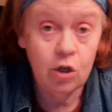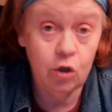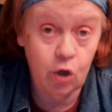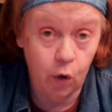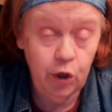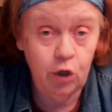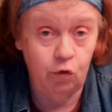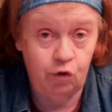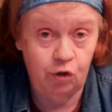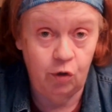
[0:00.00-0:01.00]
Go to
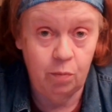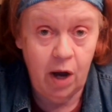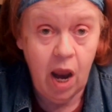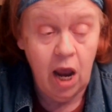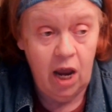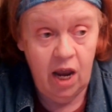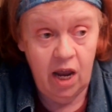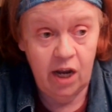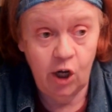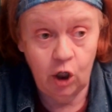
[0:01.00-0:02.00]
YouTube
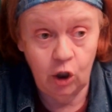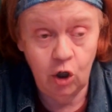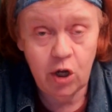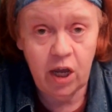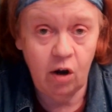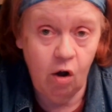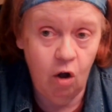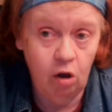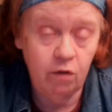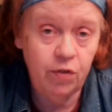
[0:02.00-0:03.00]
and look at
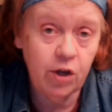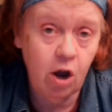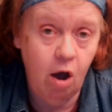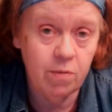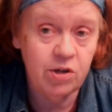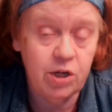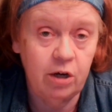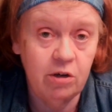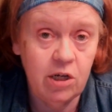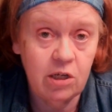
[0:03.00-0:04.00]
all of the
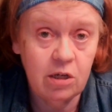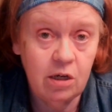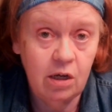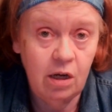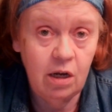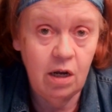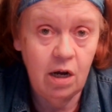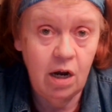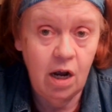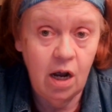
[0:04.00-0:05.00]
commentaries
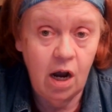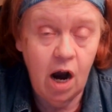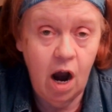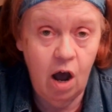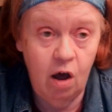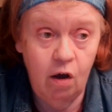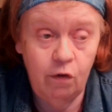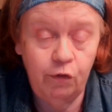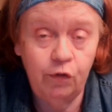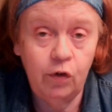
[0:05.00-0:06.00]

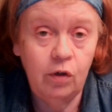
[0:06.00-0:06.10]
of